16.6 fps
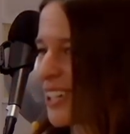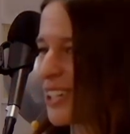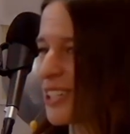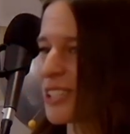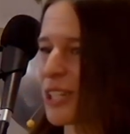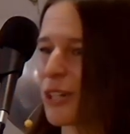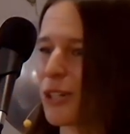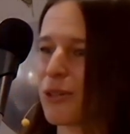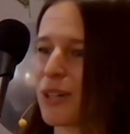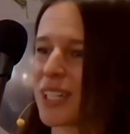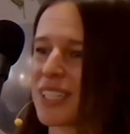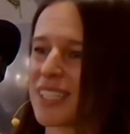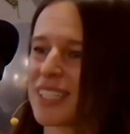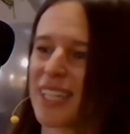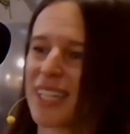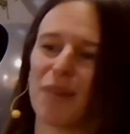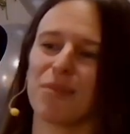so you can
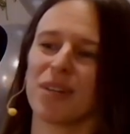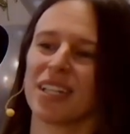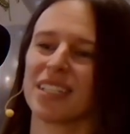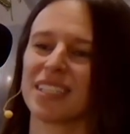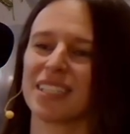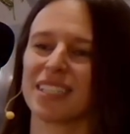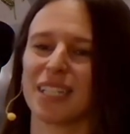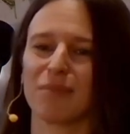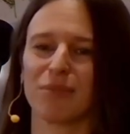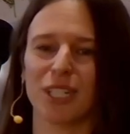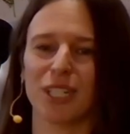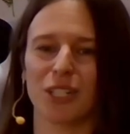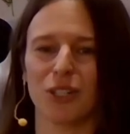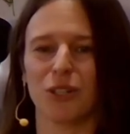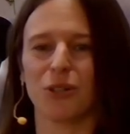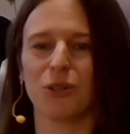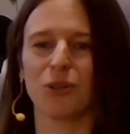step into
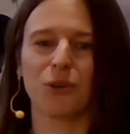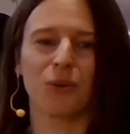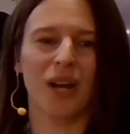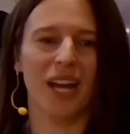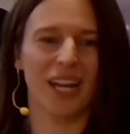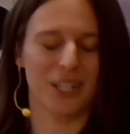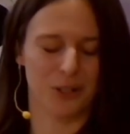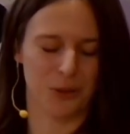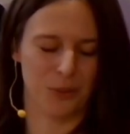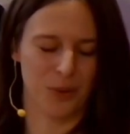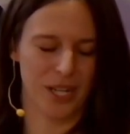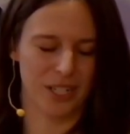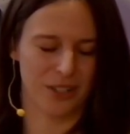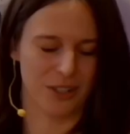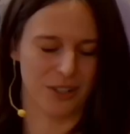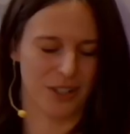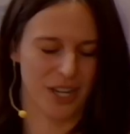something new and
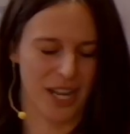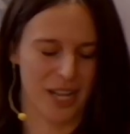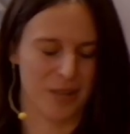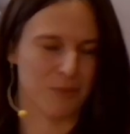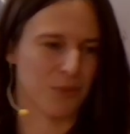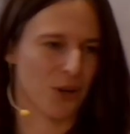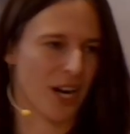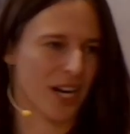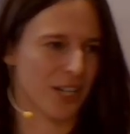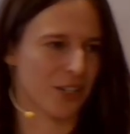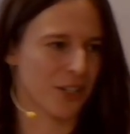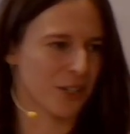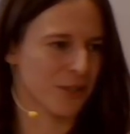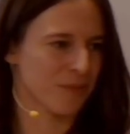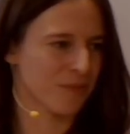greater and brighter.